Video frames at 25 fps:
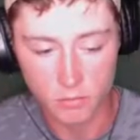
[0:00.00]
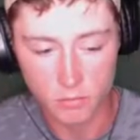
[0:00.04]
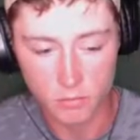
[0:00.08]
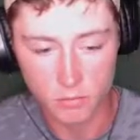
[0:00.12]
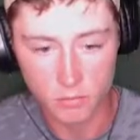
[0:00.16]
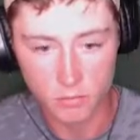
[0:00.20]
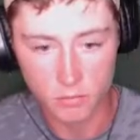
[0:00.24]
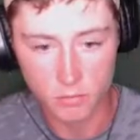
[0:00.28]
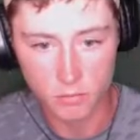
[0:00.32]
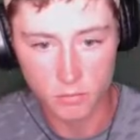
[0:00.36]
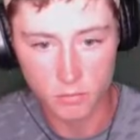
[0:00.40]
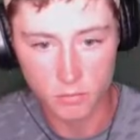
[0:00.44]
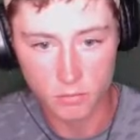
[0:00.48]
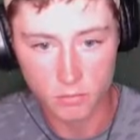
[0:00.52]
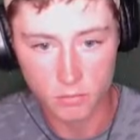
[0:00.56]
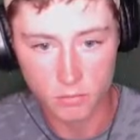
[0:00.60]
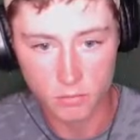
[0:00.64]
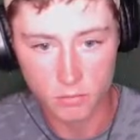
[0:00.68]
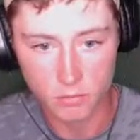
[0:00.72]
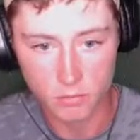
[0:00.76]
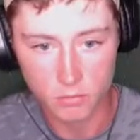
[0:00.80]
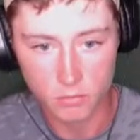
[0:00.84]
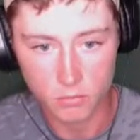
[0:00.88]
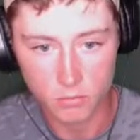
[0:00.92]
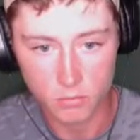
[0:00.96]

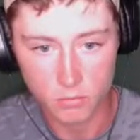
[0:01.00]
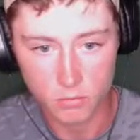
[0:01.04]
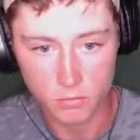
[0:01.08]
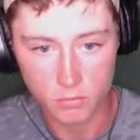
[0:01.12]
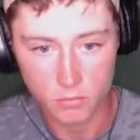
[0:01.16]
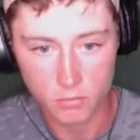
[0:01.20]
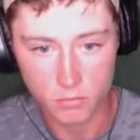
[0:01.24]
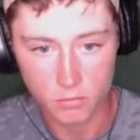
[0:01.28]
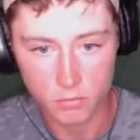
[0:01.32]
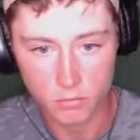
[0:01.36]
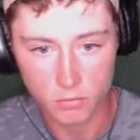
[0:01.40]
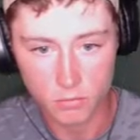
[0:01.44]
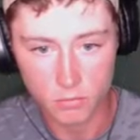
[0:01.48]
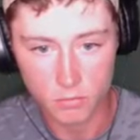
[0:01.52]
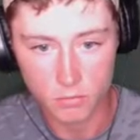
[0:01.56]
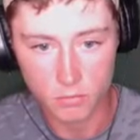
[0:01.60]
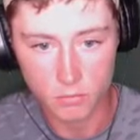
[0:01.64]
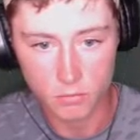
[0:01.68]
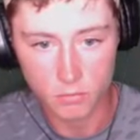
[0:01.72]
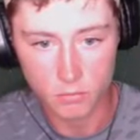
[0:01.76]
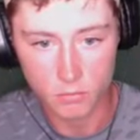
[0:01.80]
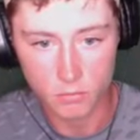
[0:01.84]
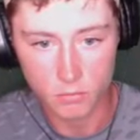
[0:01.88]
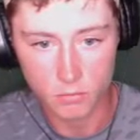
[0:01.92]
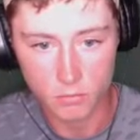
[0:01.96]

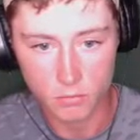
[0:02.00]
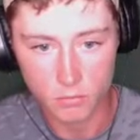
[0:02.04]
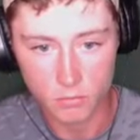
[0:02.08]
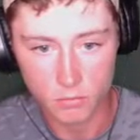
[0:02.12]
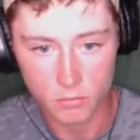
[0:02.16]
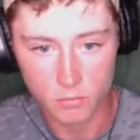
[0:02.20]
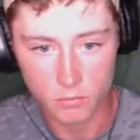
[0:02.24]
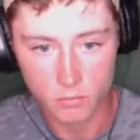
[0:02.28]
[no speech]